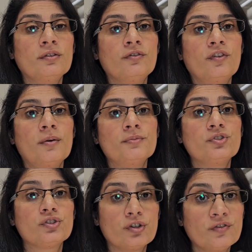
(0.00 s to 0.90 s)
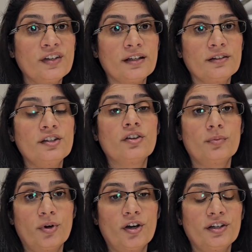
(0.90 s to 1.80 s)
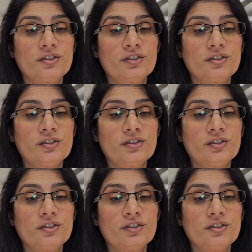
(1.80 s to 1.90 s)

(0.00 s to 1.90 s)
from serving the other party.